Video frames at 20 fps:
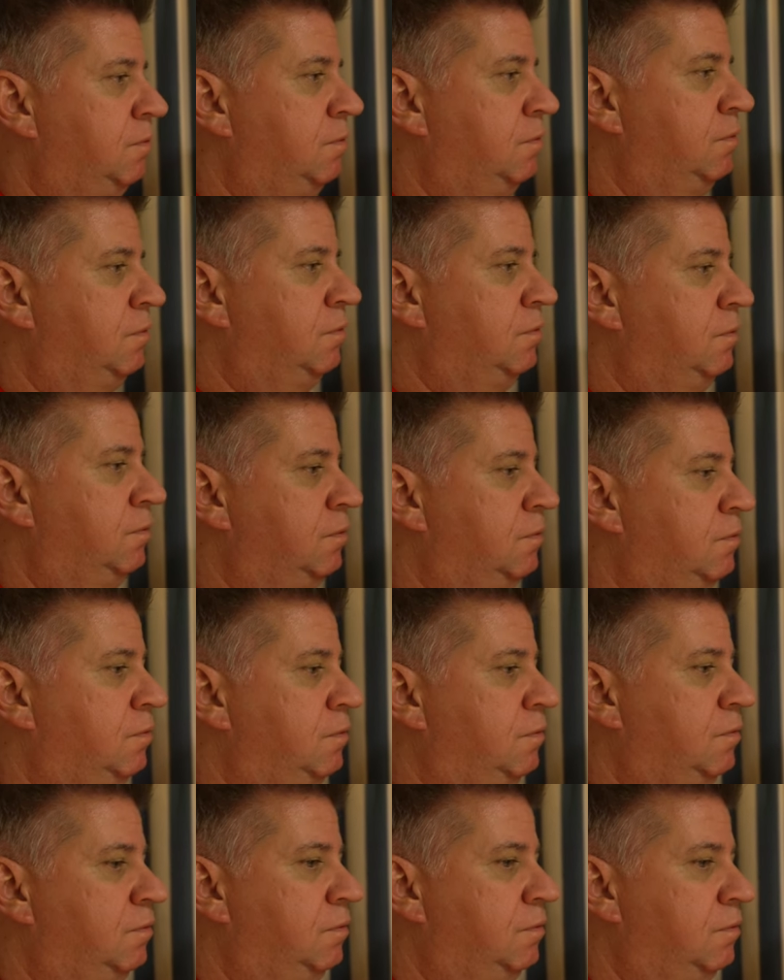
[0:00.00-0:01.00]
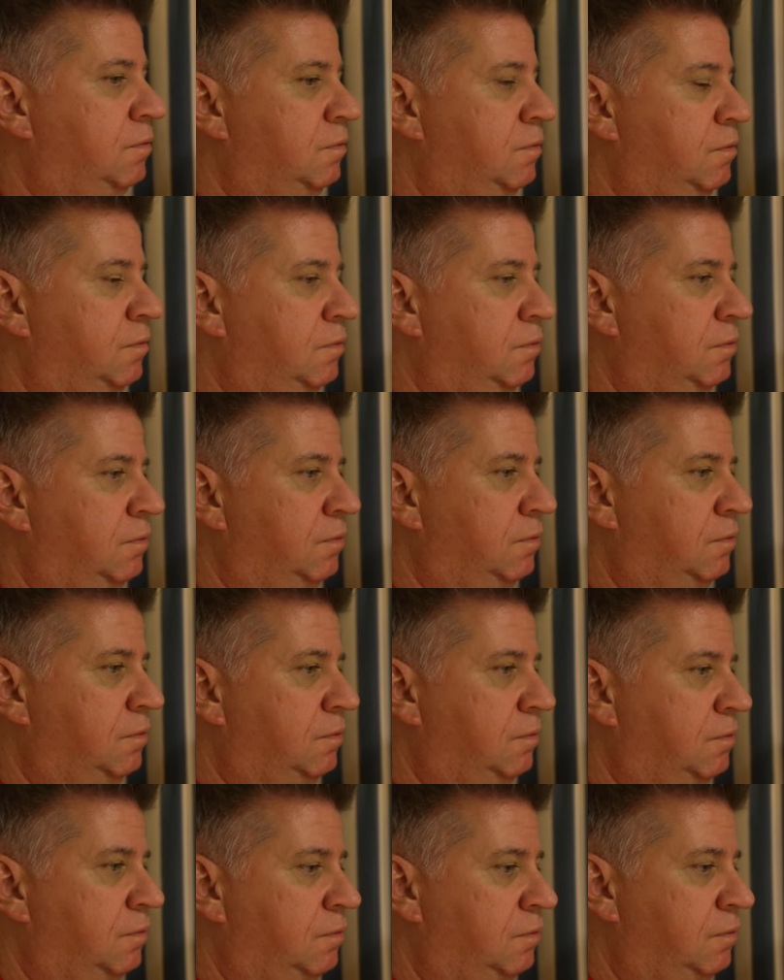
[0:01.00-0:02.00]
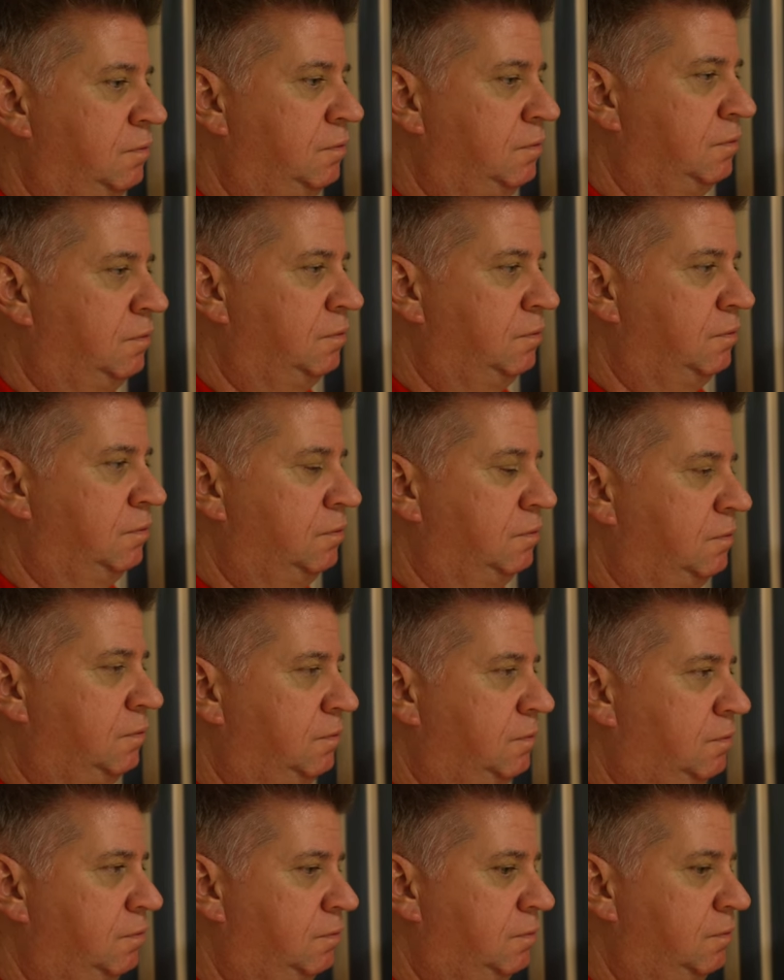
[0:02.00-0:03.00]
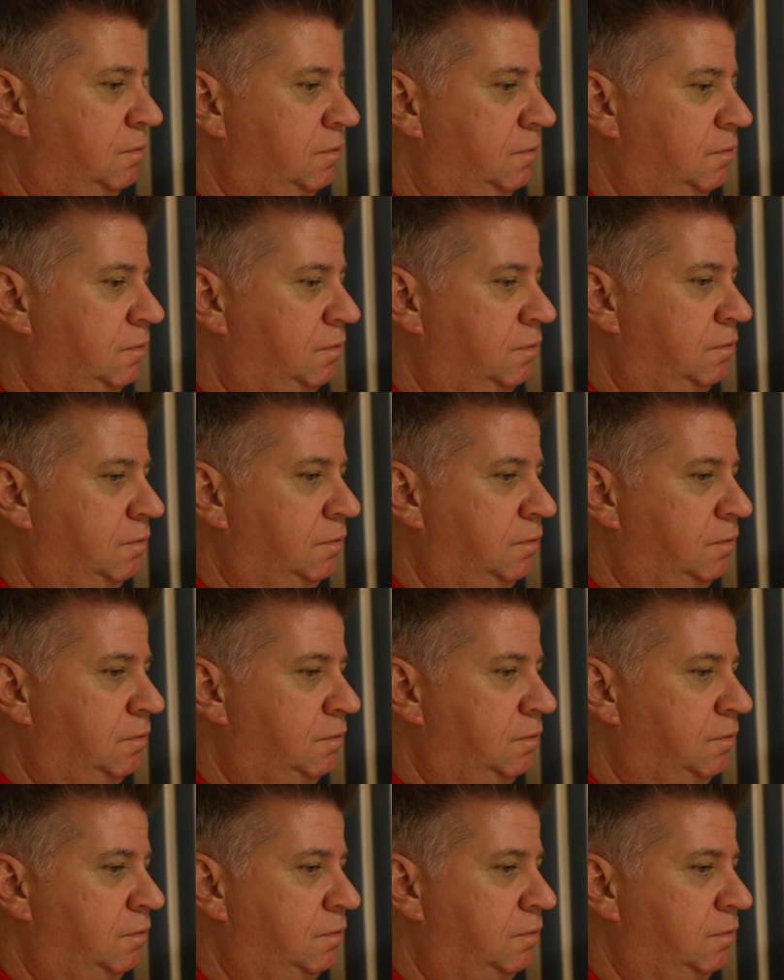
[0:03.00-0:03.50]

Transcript: [no speech]